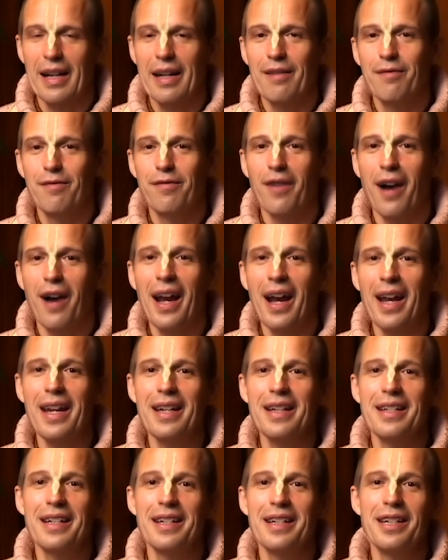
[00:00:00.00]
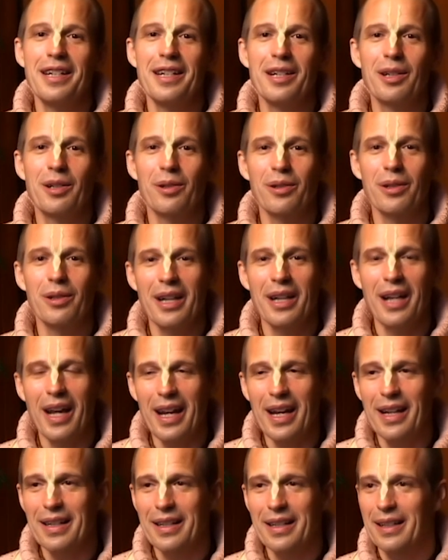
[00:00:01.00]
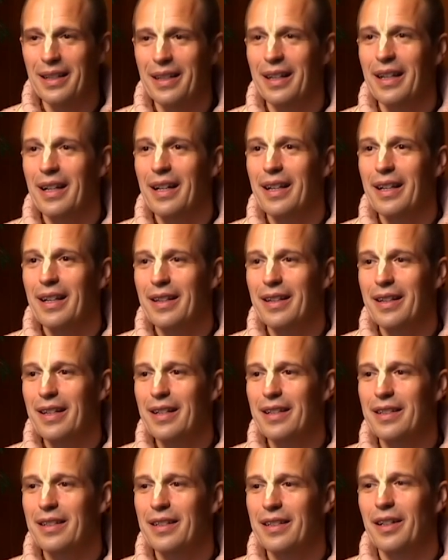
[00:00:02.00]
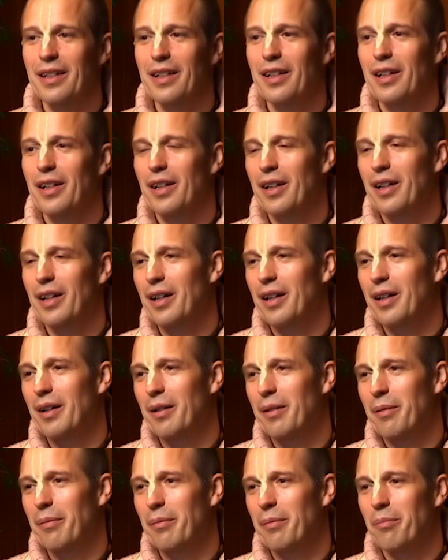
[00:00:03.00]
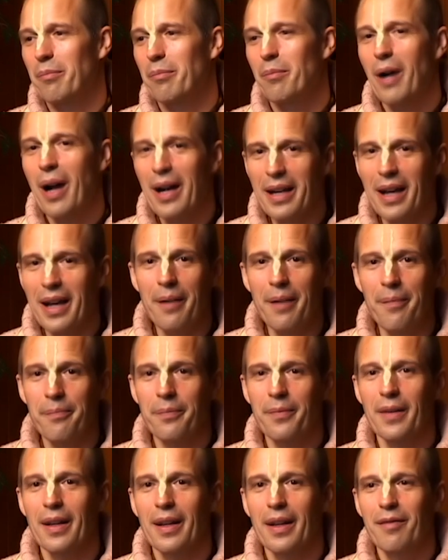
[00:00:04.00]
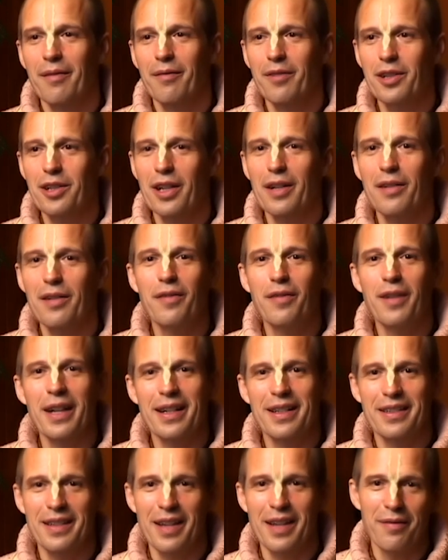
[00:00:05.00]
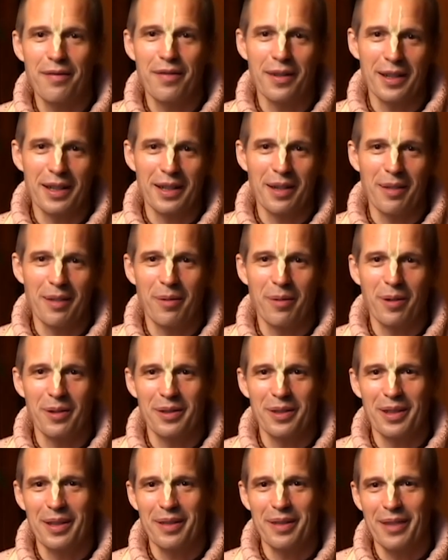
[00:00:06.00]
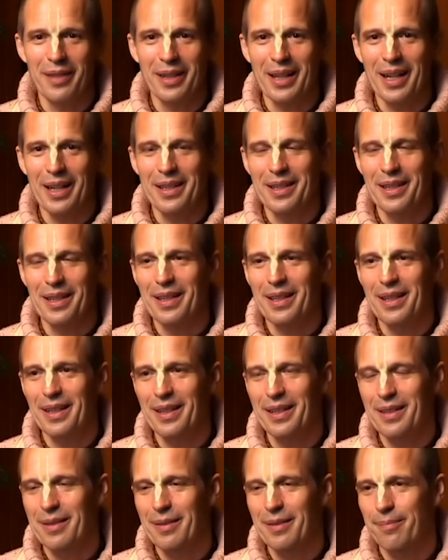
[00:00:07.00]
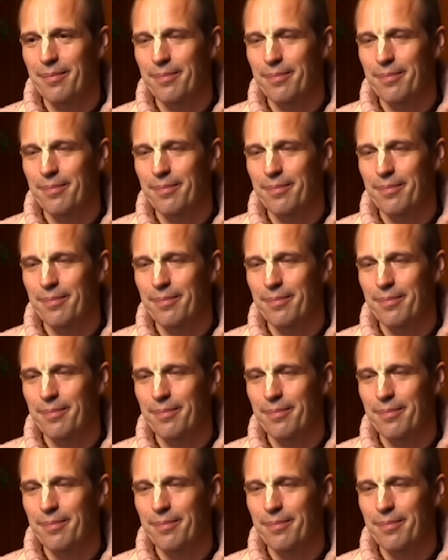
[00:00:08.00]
why did he create this Maya which inflicts suffering upon the living entities?